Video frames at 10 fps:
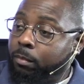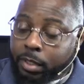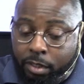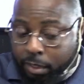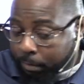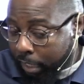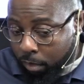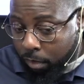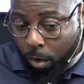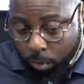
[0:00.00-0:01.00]
we don't even
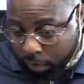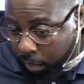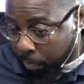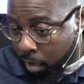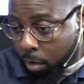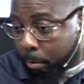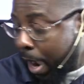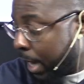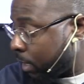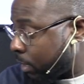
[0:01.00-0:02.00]
got no ownership of our own
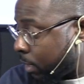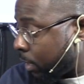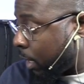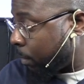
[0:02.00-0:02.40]
bodies. You